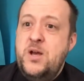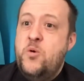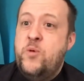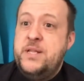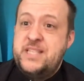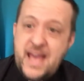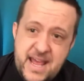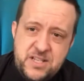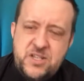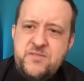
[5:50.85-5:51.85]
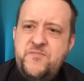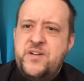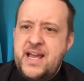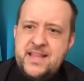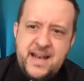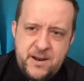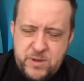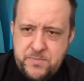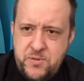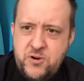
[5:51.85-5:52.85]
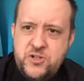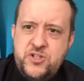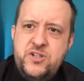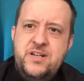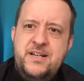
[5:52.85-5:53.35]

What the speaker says: We tend to forget that and we push